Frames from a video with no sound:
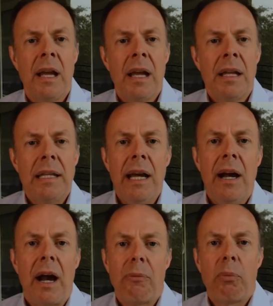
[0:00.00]
Yeah,
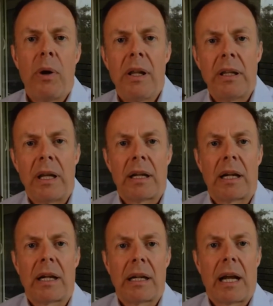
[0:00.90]
well,
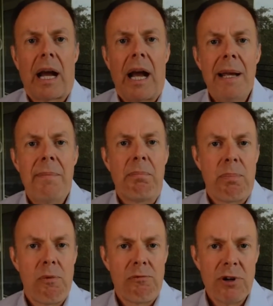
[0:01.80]
I am
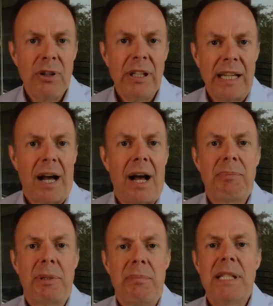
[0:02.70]
really
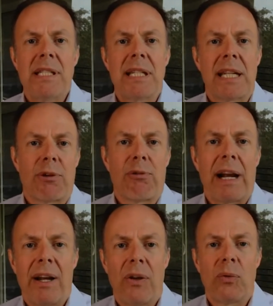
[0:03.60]
optimistic
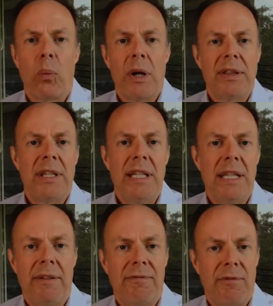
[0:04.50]
around what
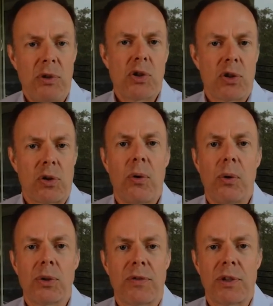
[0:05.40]
the future
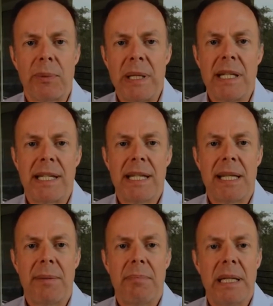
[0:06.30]
holds for the
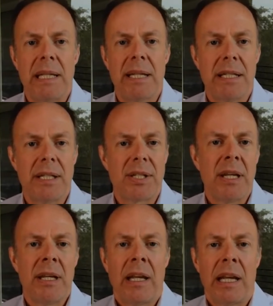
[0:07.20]
PC because
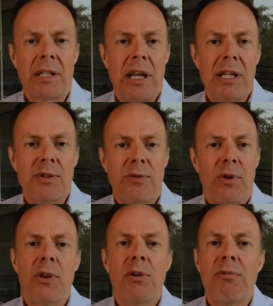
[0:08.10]
it's for
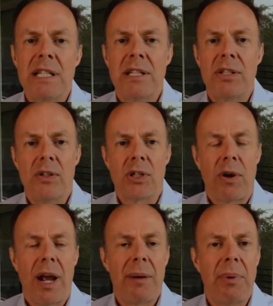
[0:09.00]
all the reasons you
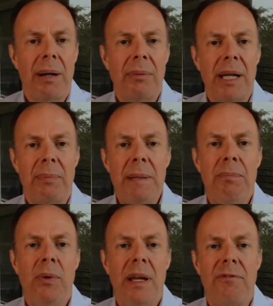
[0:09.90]
described, Bob. Like
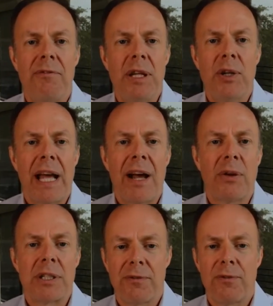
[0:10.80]
people have figured
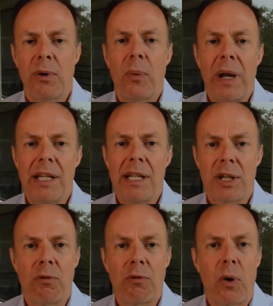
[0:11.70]
out different ways
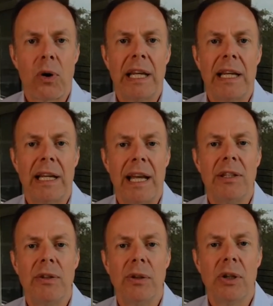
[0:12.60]
of working, and
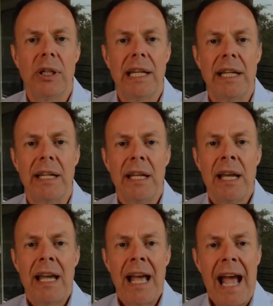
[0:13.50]
you look at
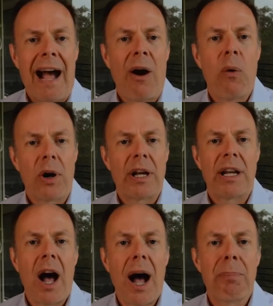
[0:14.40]
how we're going to
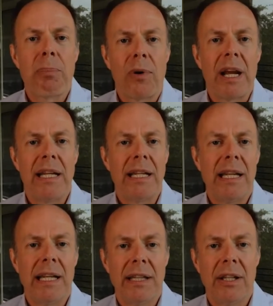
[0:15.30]
operate
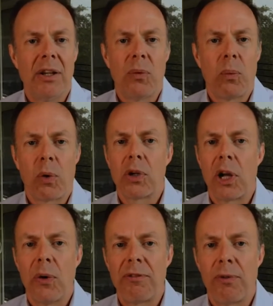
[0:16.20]
in the world
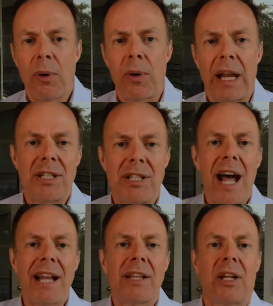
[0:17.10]
going forward, and it's
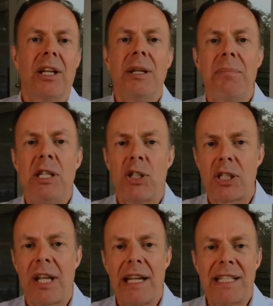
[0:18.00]
not going to be just
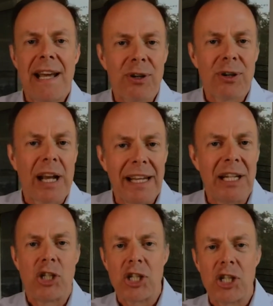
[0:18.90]
like it's never kind
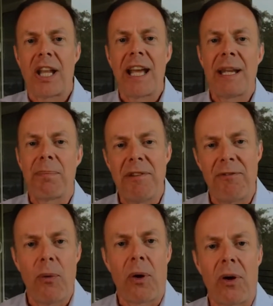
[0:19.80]
of just like
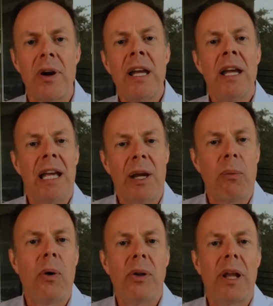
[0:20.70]
before. It
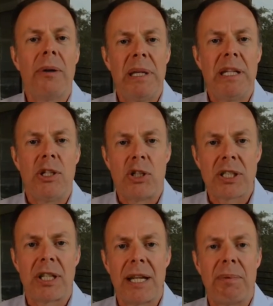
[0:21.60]
won't be just
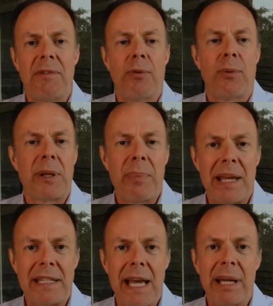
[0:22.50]
like before the
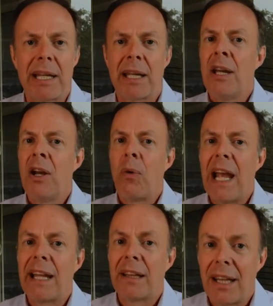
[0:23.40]
pandemic. We
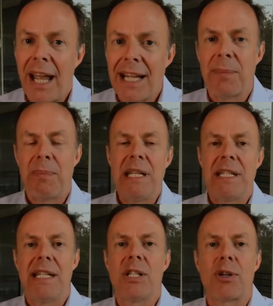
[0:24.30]
had lots of
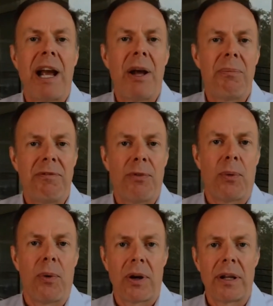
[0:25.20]
PCs around
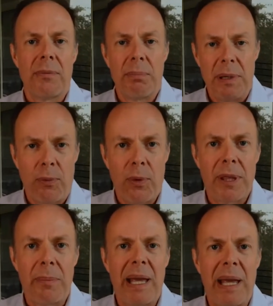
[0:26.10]
before
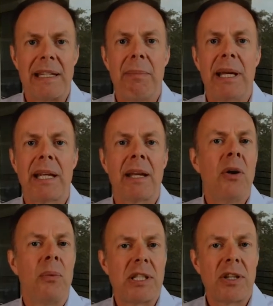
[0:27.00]
the pandemic.
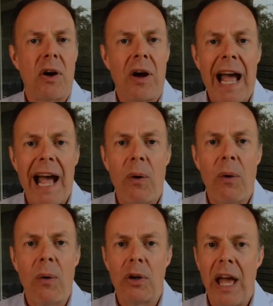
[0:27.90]
We saw
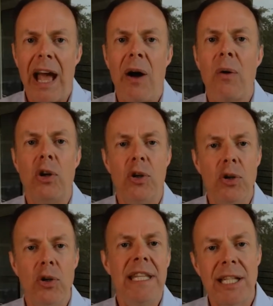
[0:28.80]
how
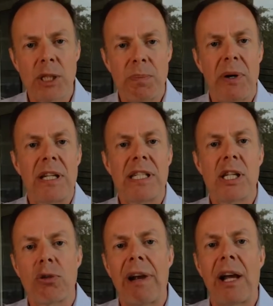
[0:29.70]
good the experience is
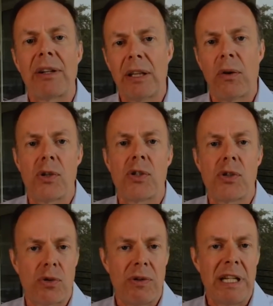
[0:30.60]
around a larger
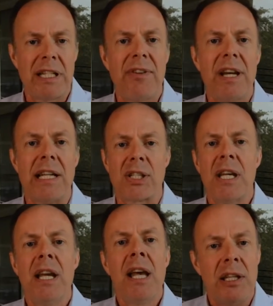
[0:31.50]
screen device that